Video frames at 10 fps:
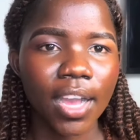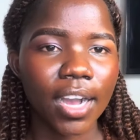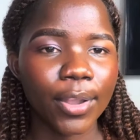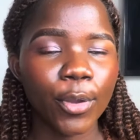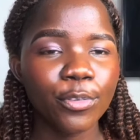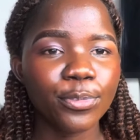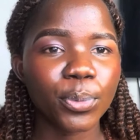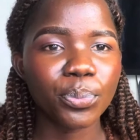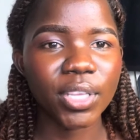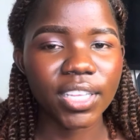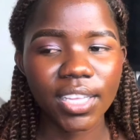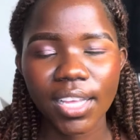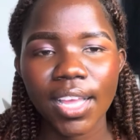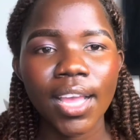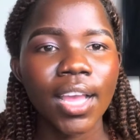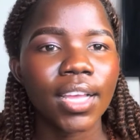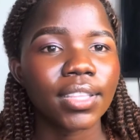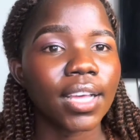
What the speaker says: And now for me, the